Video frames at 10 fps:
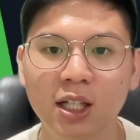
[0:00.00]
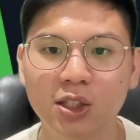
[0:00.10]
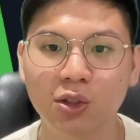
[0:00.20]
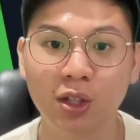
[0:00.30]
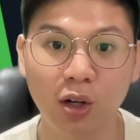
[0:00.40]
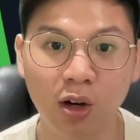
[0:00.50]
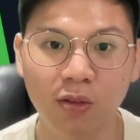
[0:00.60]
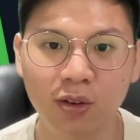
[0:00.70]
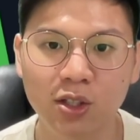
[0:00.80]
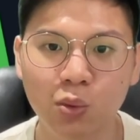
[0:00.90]
so the
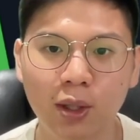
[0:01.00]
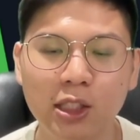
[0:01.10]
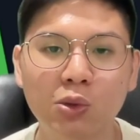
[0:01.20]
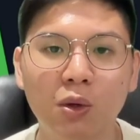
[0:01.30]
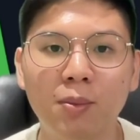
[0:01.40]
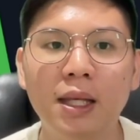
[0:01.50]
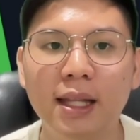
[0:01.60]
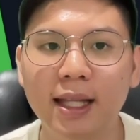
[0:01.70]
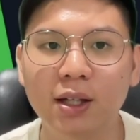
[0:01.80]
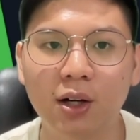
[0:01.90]
obvious ones will be
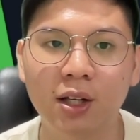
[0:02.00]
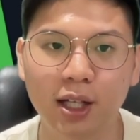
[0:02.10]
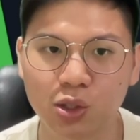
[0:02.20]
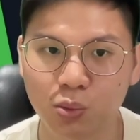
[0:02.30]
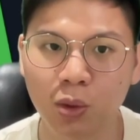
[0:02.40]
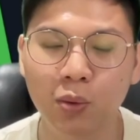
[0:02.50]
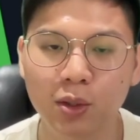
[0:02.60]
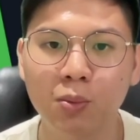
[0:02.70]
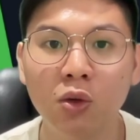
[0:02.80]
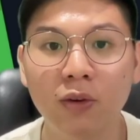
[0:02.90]
later on as we
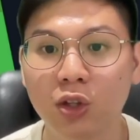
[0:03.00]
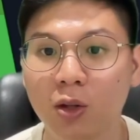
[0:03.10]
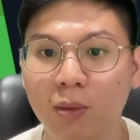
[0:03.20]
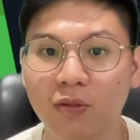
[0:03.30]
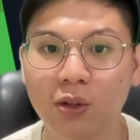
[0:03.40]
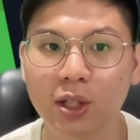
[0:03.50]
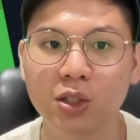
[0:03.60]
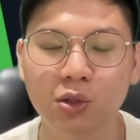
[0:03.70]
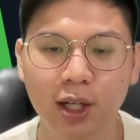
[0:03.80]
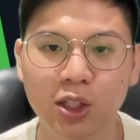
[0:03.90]
will move on to the
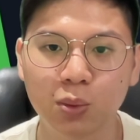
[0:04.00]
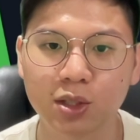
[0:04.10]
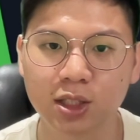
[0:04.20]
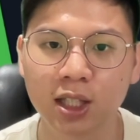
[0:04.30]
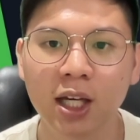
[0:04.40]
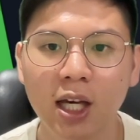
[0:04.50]
midfielders, you guys will see,